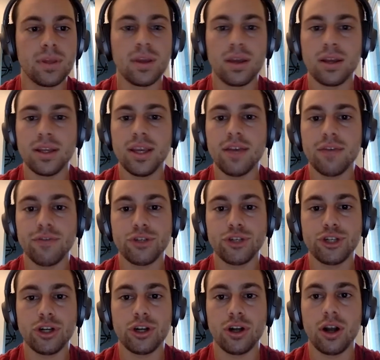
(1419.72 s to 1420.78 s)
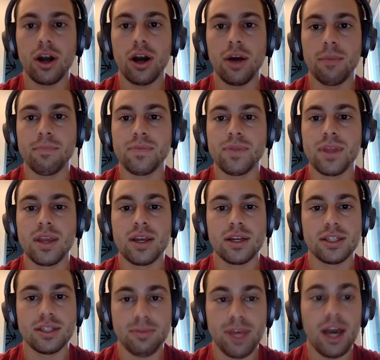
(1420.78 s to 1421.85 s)
Yeah, for sure.
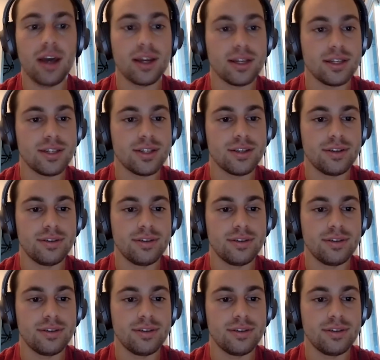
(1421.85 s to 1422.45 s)
To be honest,